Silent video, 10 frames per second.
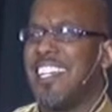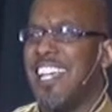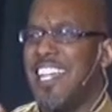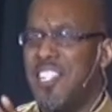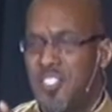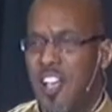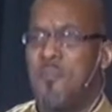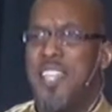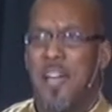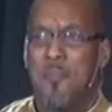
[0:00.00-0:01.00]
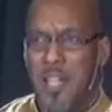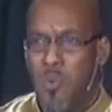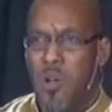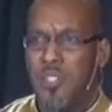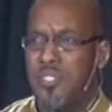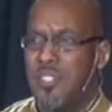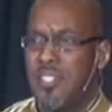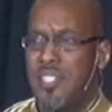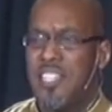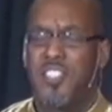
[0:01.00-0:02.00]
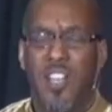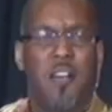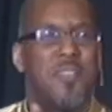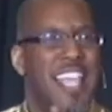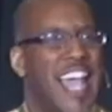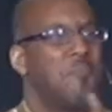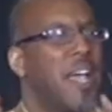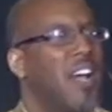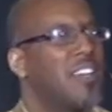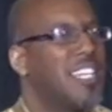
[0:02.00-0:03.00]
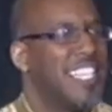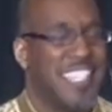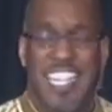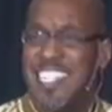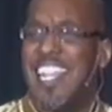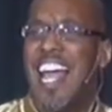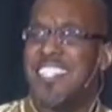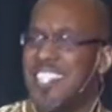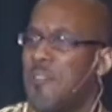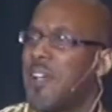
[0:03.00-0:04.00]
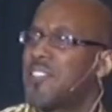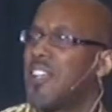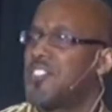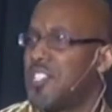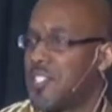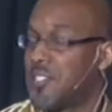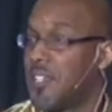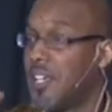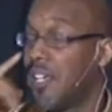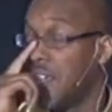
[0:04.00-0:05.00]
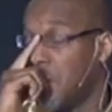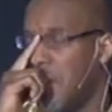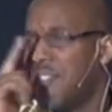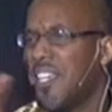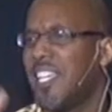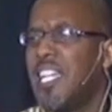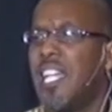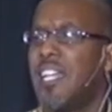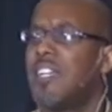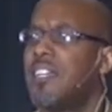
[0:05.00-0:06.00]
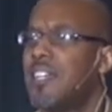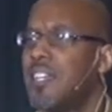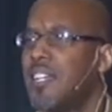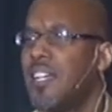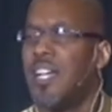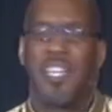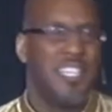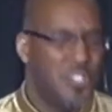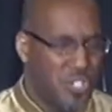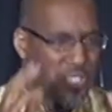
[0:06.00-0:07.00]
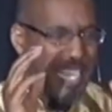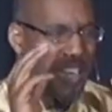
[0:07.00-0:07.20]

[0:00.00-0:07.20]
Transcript: and he saw me at my worst. He saw me at my ugliest. And that's the last time I saw Jesus. You know what I think he did? He took that